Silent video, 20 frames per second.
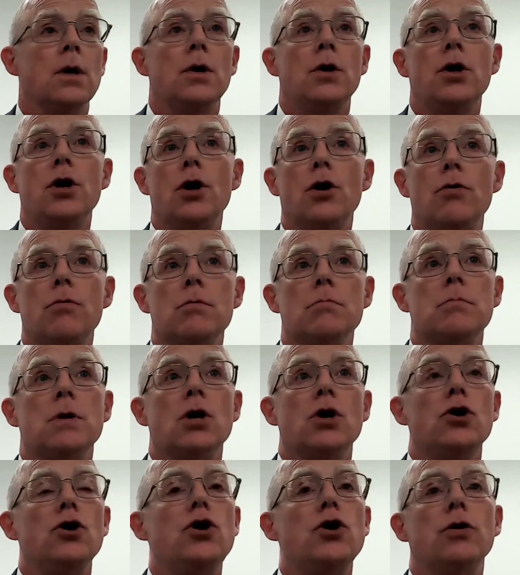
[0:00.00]
You know,
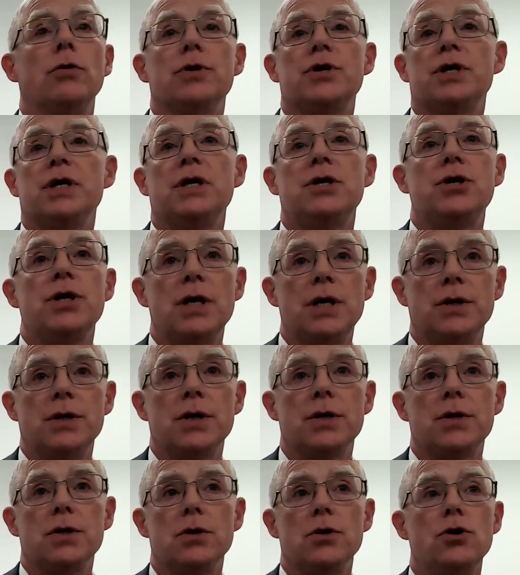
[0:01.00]
you don't see
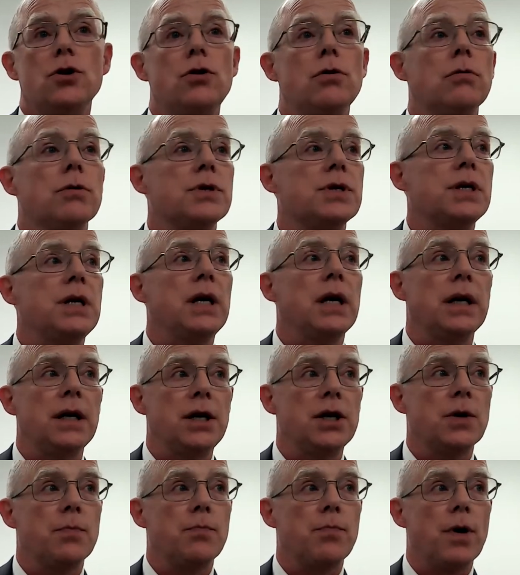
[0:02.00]
Jesus. You don't see any
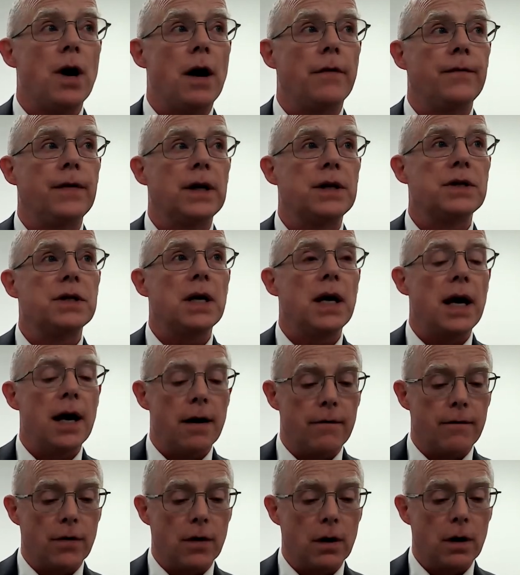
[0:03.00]
of the prophets
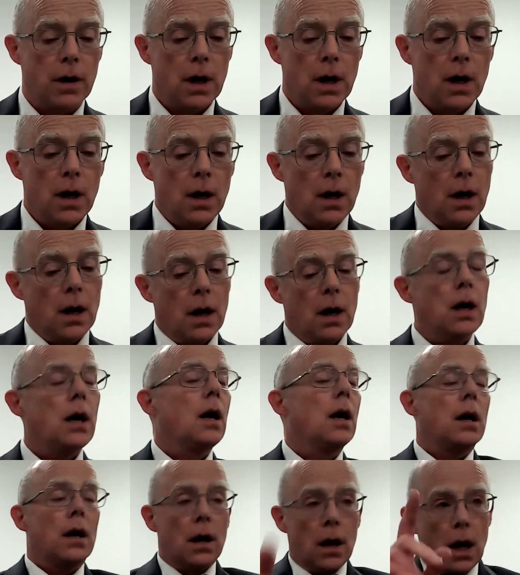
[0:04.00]
ever.
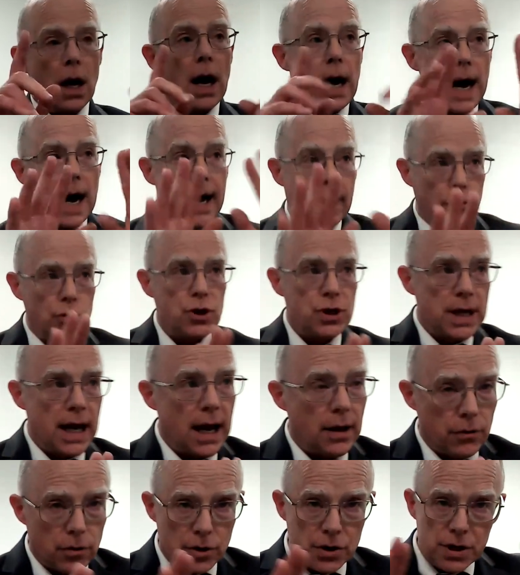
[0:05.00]
I
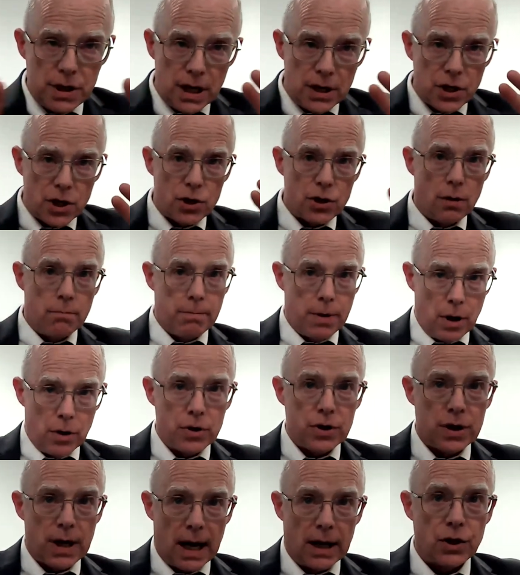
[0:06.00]
understand there's ditches on both
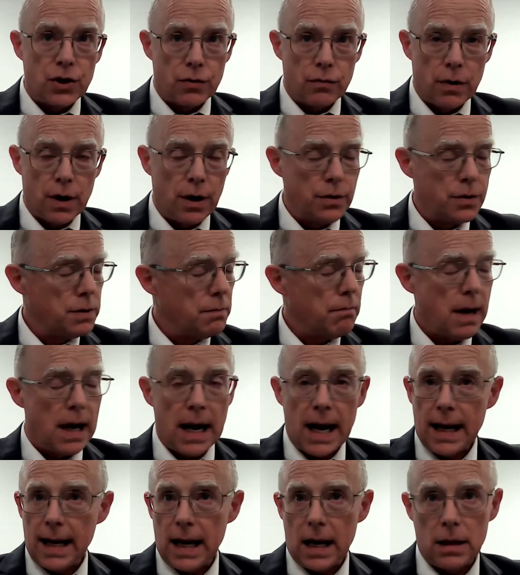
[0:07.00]
sides of the roads.
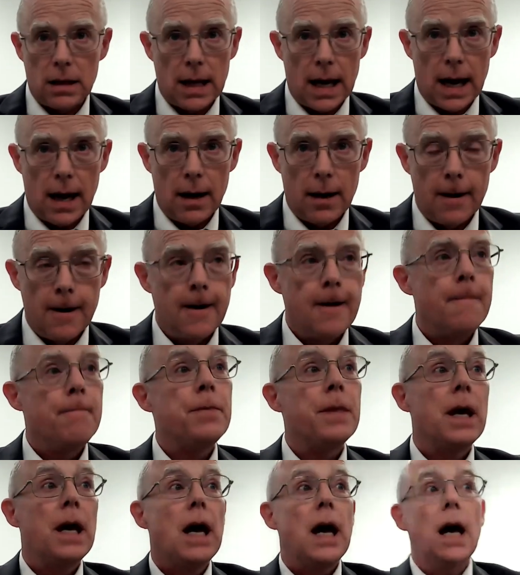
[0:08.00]
Man, I get that.
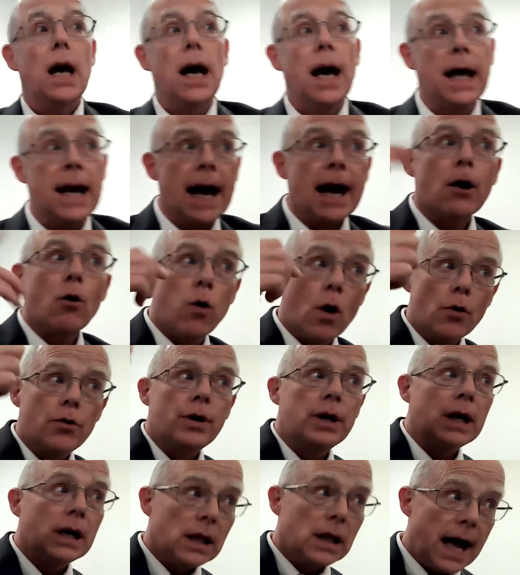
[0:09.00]
And I
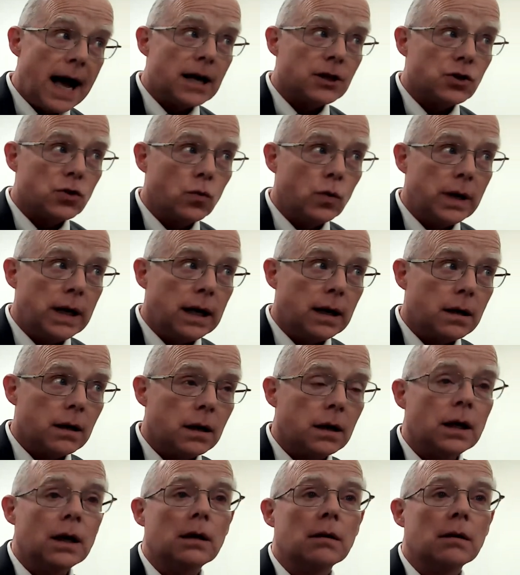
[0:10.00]
quoted it last week.